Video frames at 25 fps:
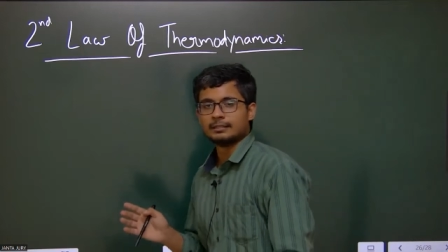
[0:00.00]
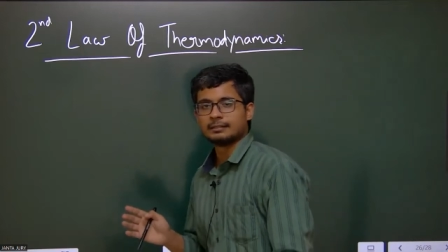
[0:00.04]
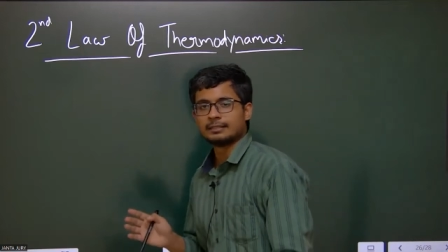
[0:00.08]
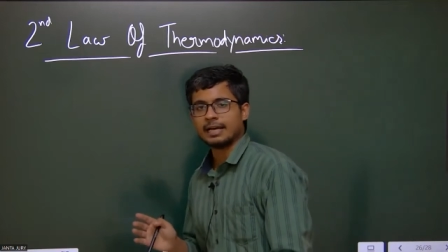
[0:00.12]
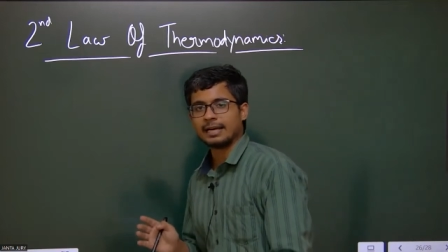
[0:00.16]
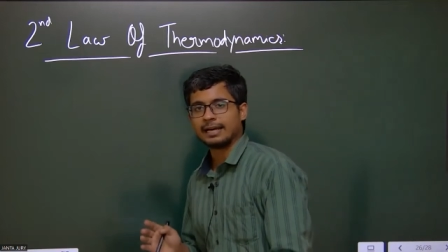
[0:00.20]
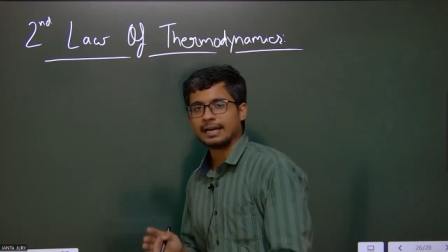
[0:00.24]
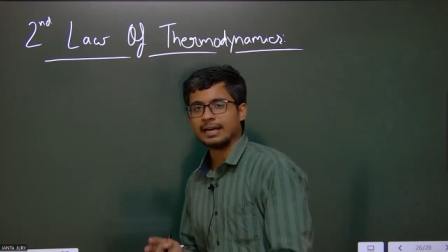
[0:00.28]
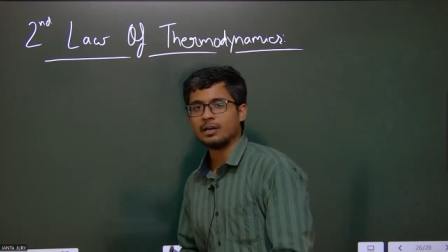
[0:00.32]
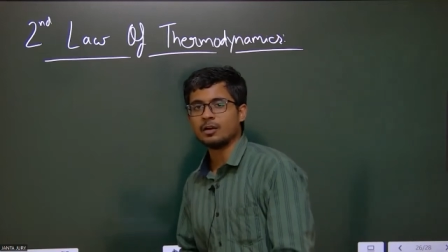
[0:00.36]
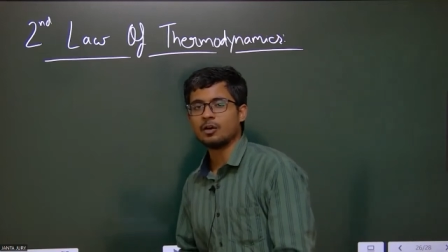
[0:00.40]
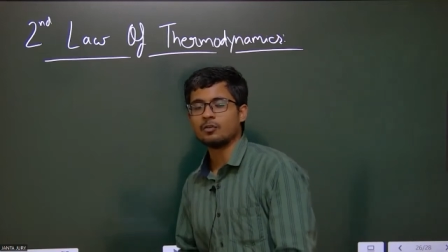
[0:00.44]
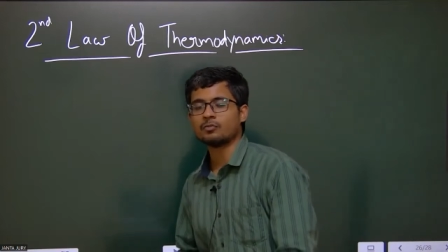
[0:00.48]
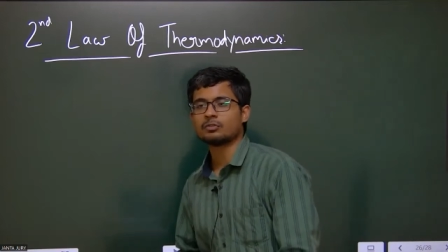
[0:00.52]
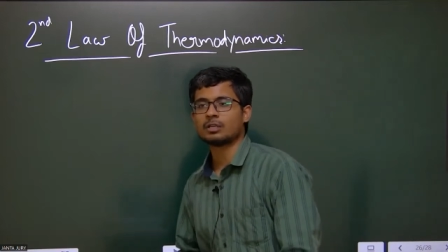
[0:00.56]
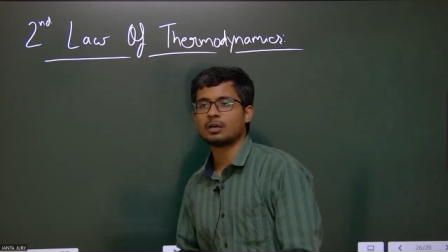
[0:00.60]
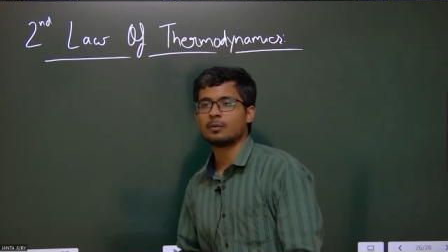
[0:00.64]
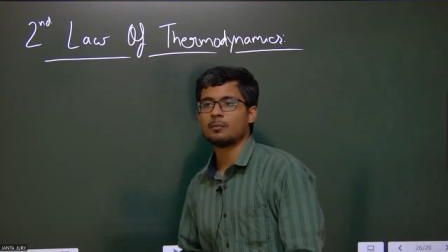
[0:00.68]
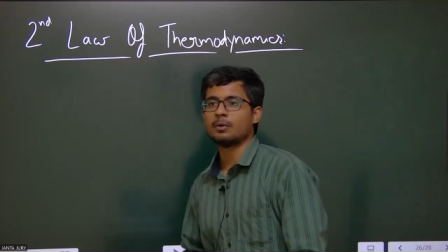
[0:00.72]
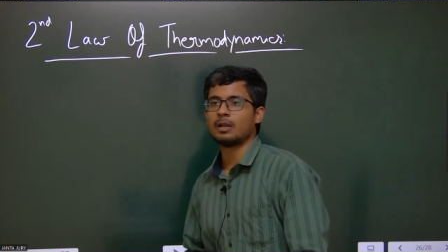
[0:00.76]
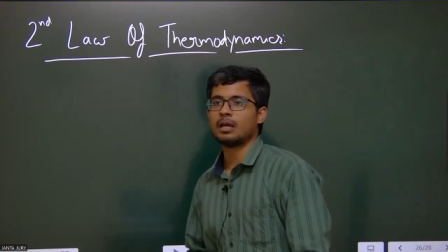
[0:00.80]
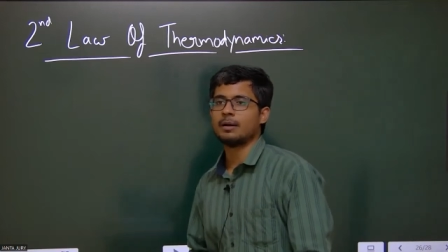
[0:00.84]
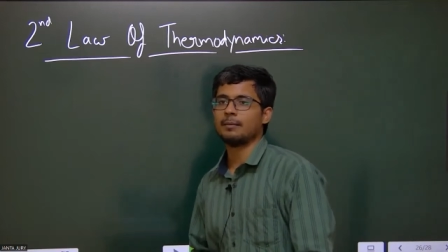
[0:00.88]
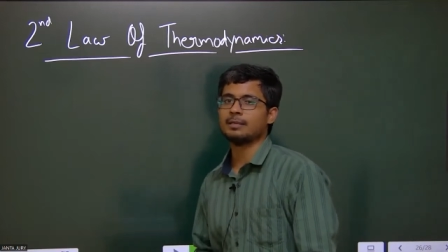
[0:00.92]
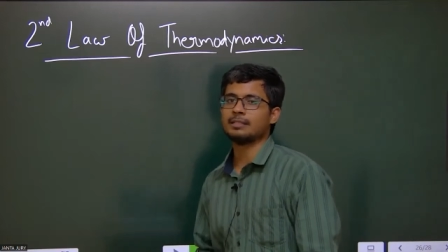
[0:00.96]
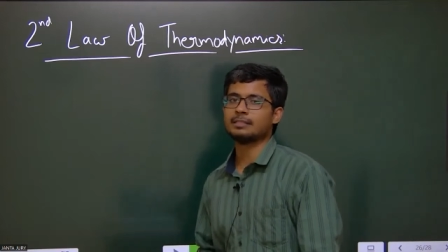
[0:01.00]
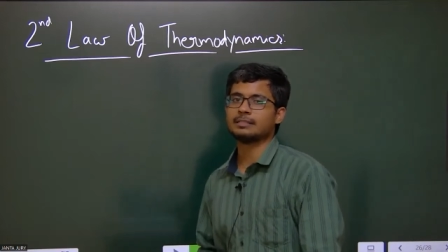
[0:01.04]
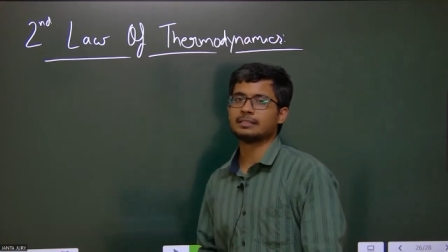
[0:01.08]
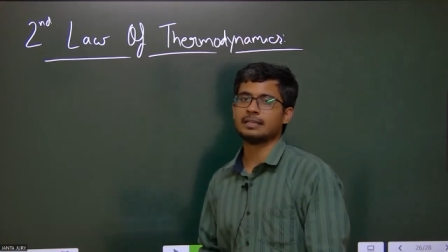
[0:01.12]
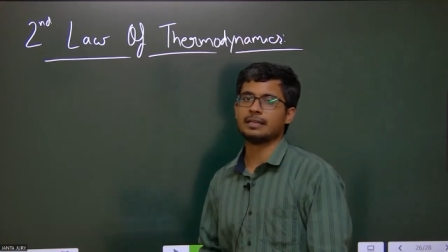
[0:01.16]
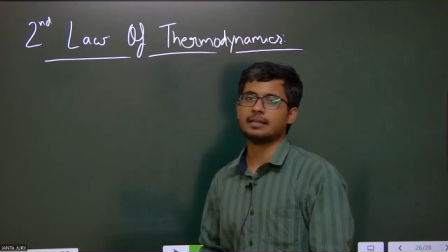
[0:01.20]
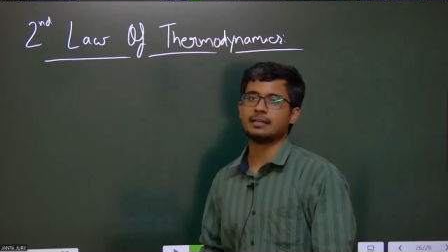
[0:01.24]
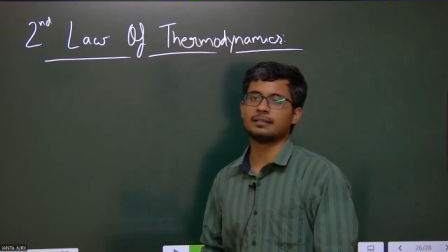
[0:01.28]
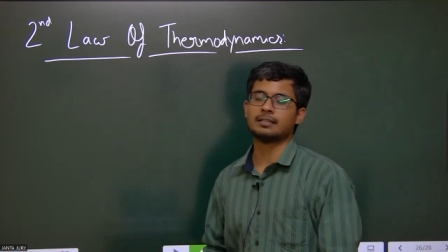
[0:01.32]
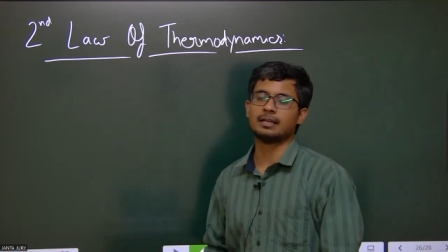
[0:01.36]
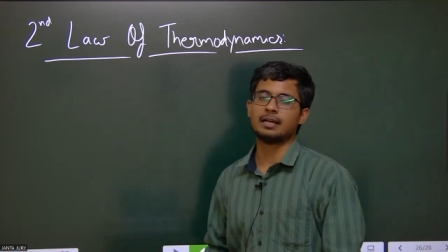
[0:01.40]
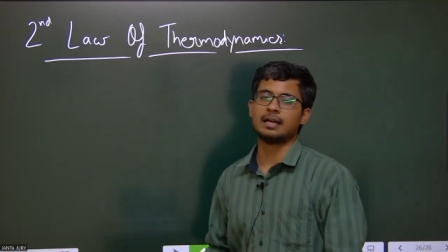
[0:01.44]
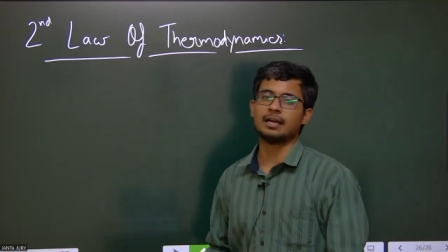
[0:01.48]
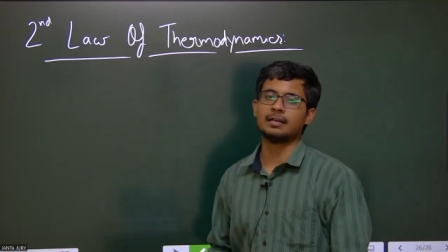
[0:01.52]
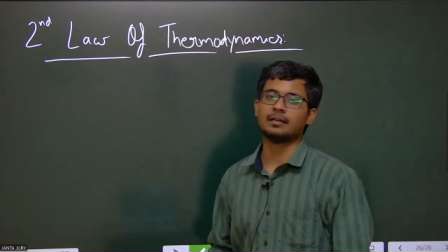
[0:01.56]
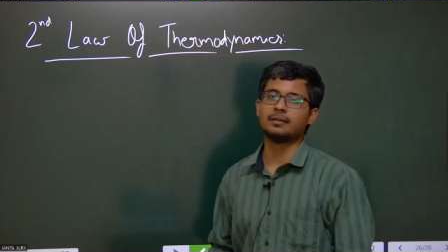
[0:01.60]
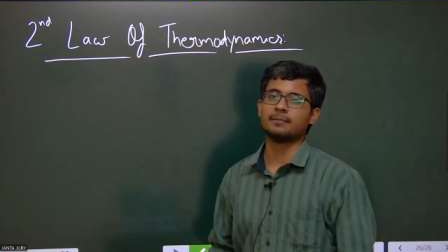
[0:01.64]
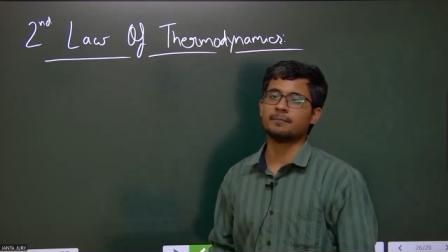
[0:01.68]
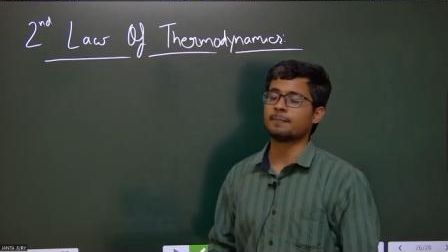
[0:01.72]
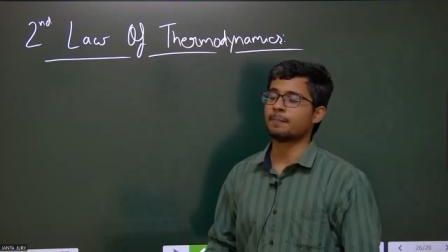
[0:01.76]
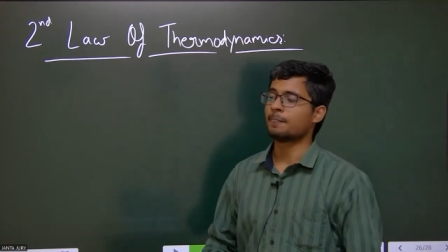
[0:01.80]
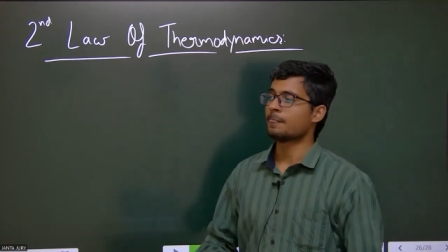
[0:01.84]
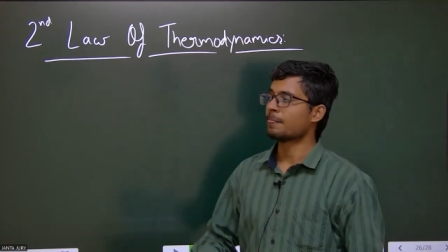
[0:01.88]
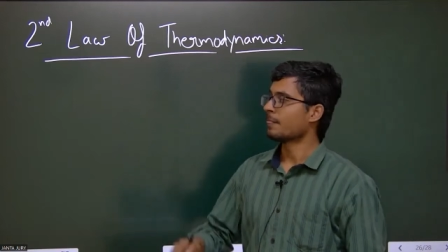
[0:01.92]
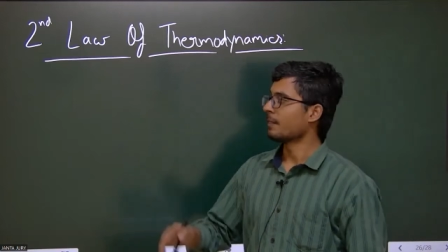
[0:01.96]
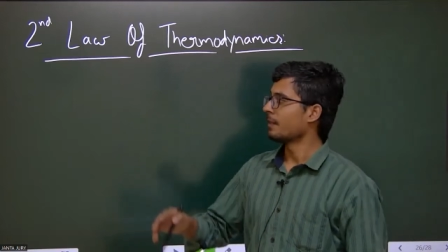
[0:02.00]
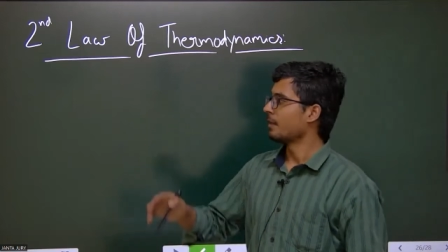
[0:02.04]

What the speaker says: Second law of thermodynamics states that